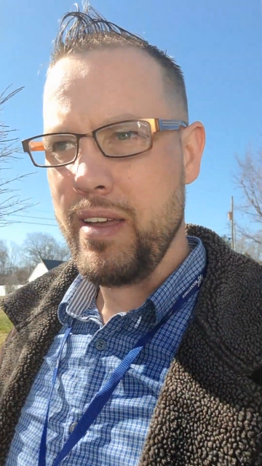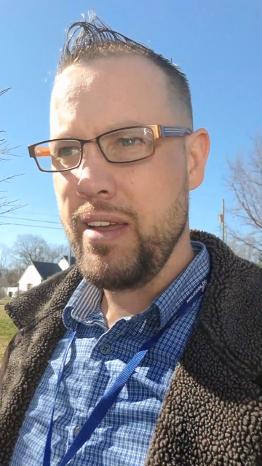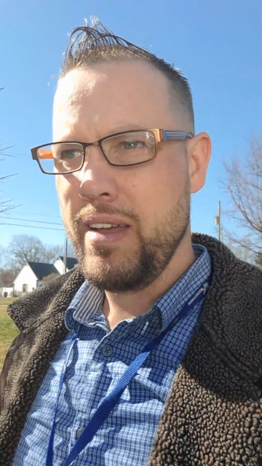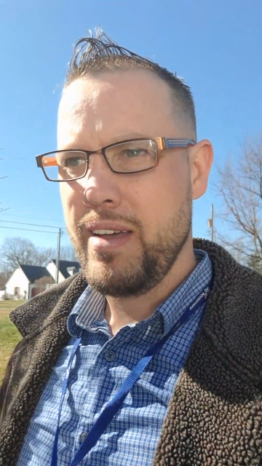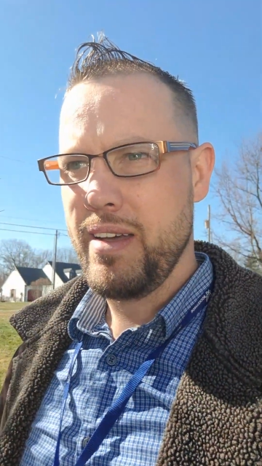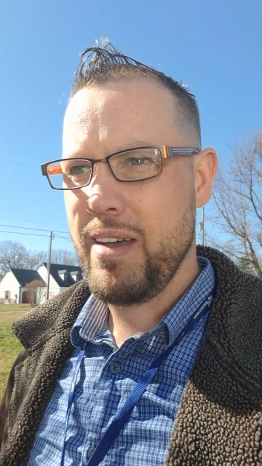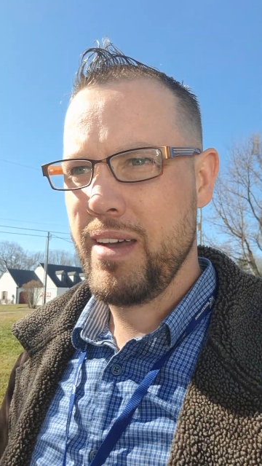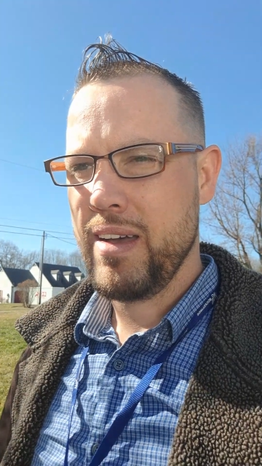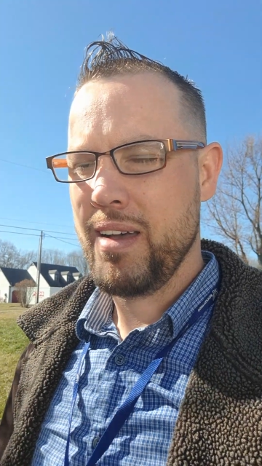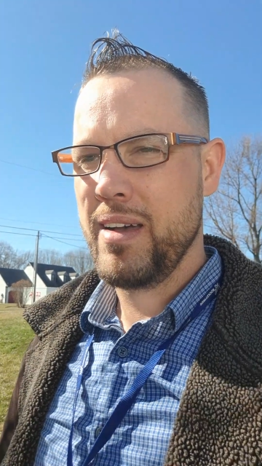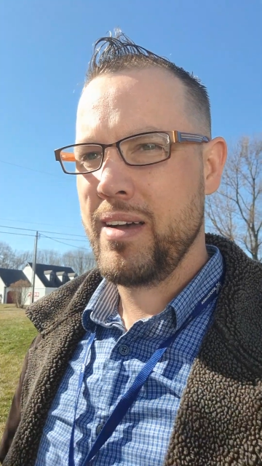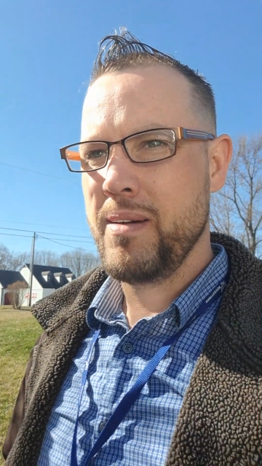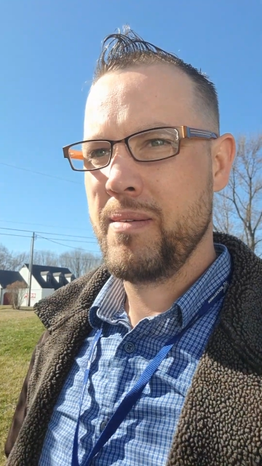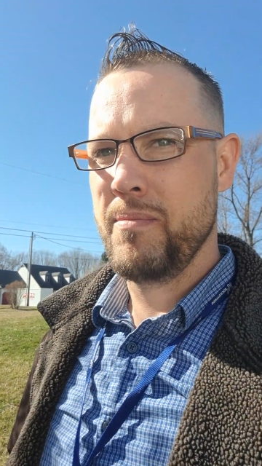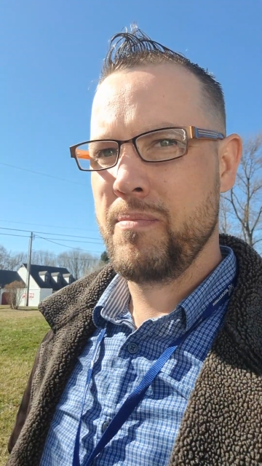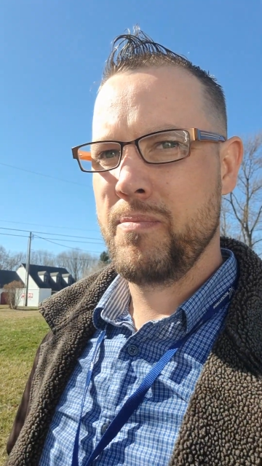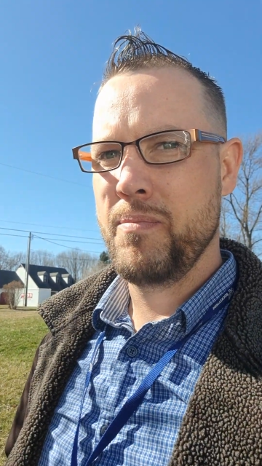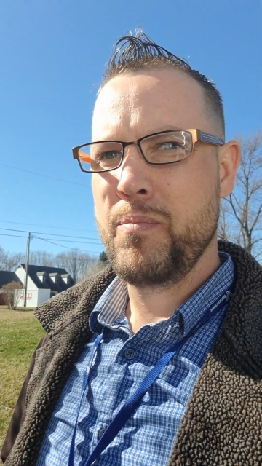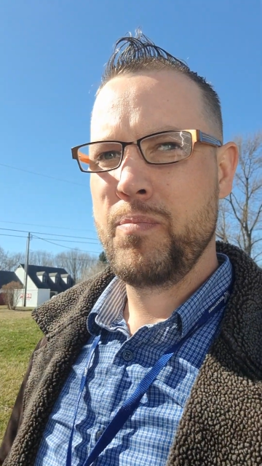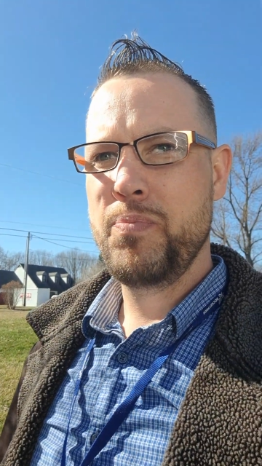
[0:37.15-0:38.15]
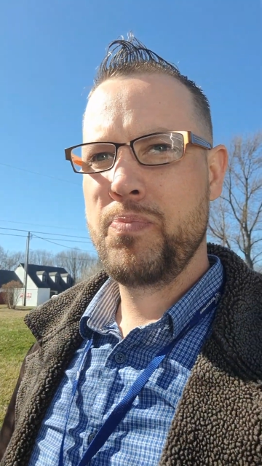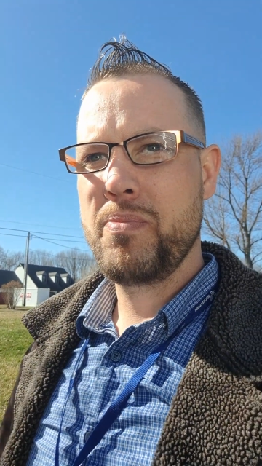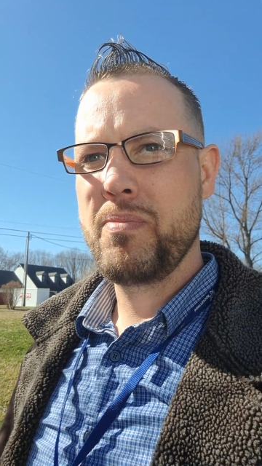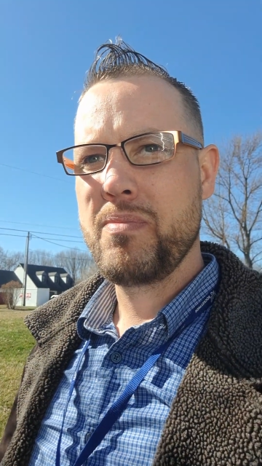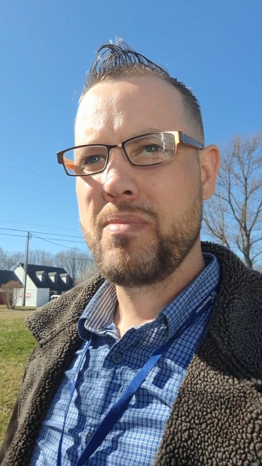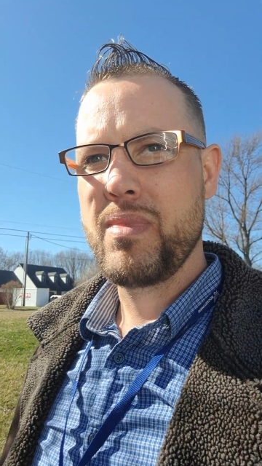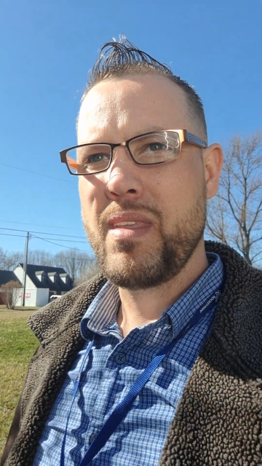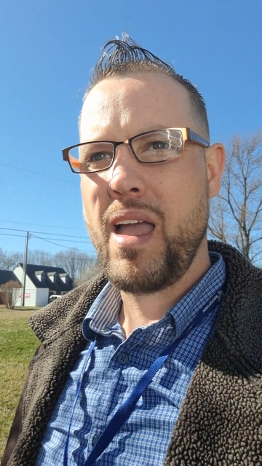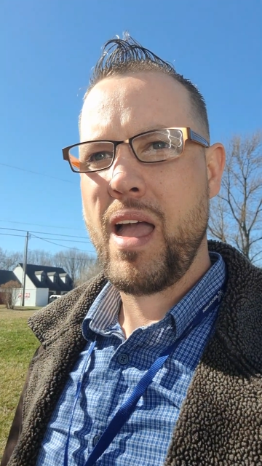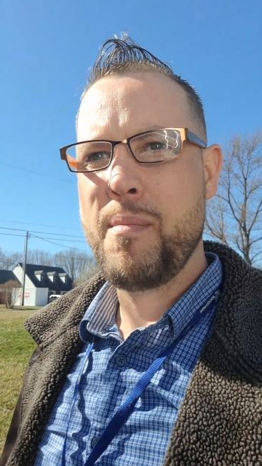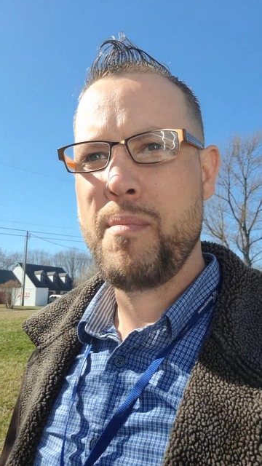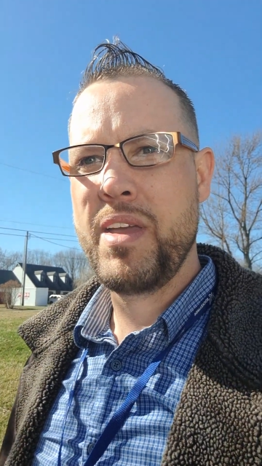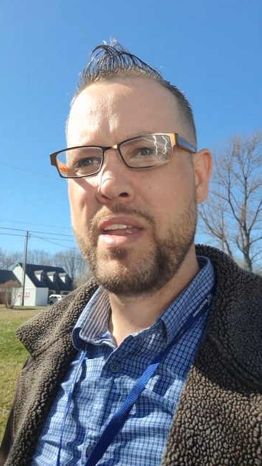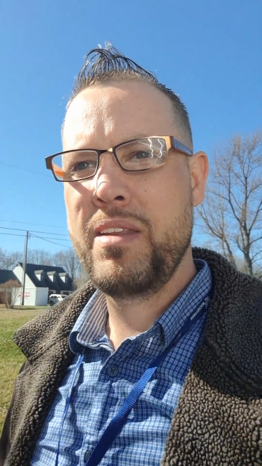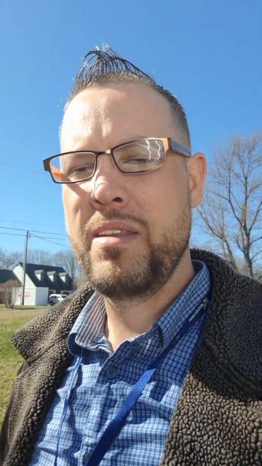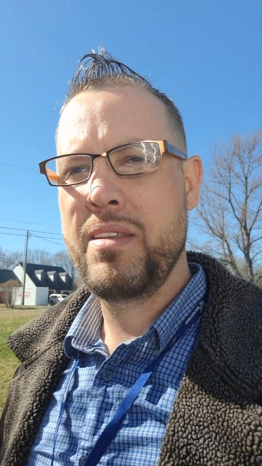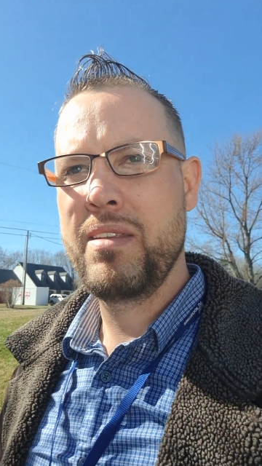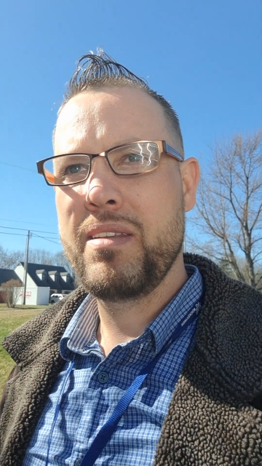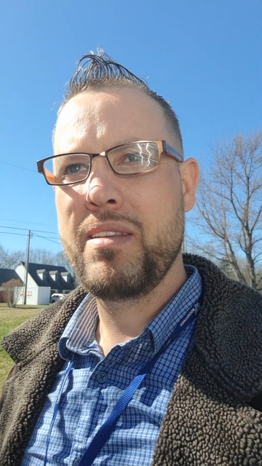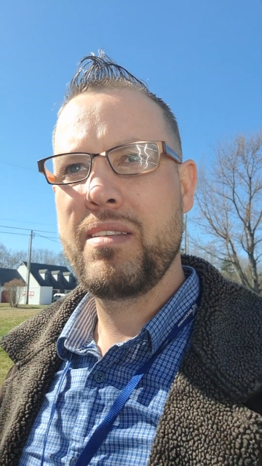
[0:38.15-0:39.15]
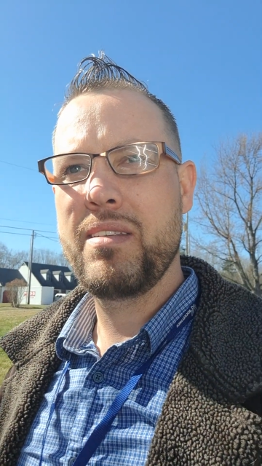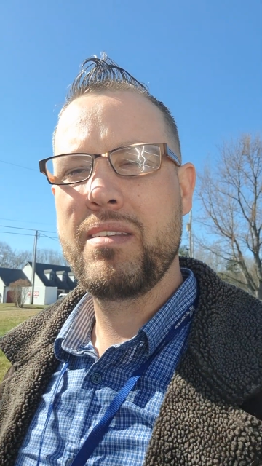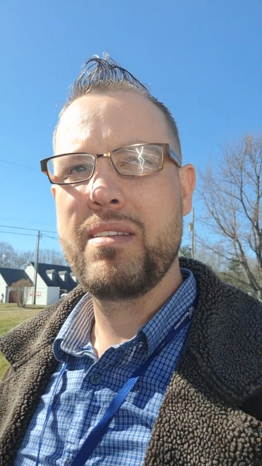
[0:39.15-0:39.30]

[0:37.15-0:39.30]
I mean,